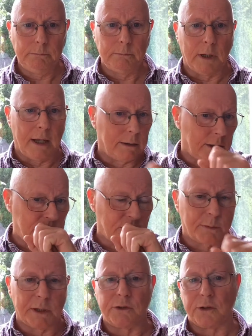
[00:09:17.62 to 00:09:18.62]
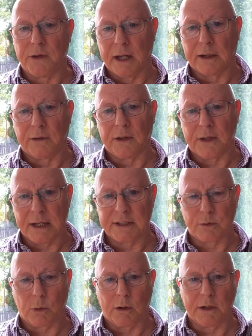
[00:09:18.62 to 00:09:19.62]
to think that
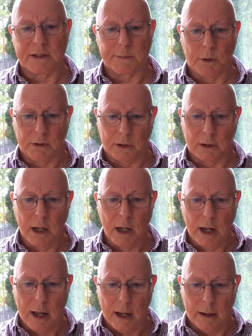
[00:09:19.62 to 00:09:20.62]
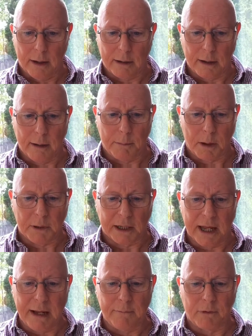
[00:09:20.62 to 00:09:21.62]
that's where his mother probably
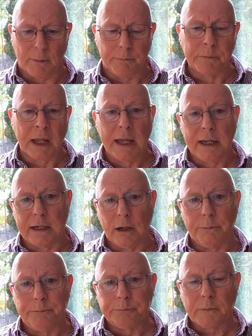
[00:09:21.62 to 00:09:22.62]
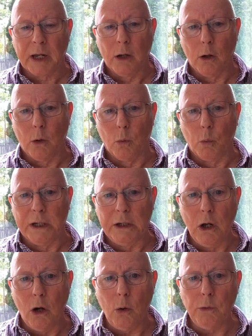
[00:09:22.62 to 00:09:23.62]
came from. Now, we
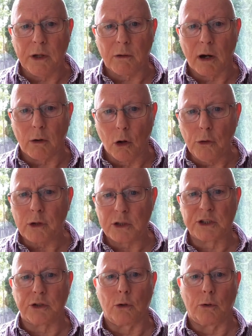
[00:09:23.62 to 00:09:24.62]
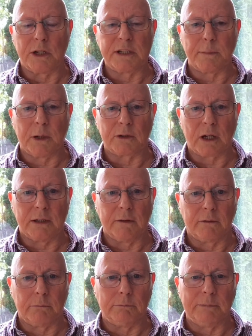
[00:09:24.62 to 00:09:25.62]
know there are other stories about kind of
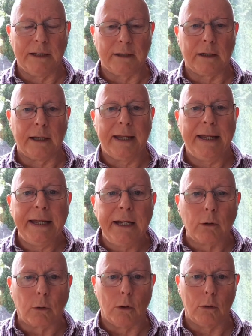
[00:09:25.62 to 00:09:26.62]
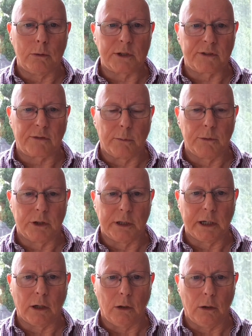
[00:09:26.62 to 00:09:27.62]
heroes from
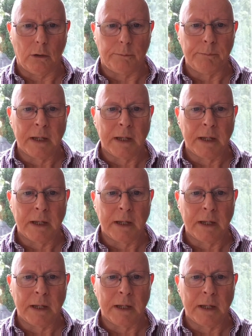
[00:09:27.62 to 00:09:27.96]
Donegal